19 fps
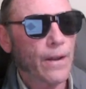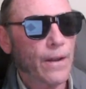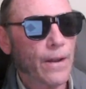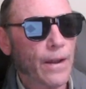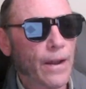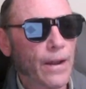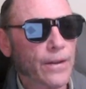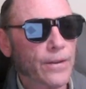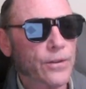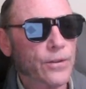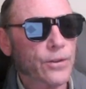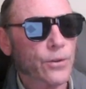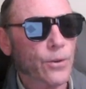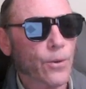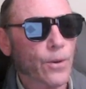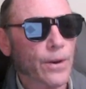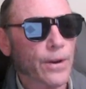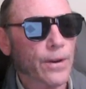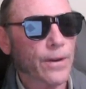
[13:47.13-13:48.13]
and
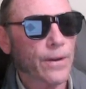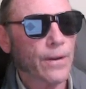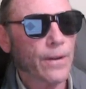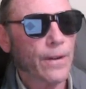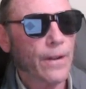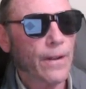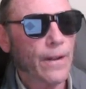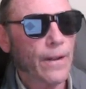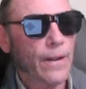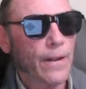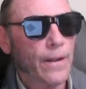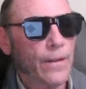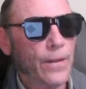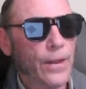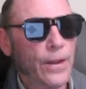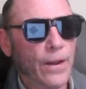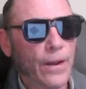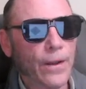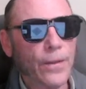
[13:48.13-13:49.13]
shorter.
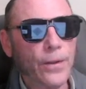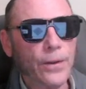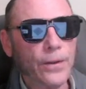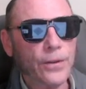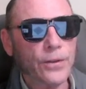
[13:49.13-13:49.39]
The other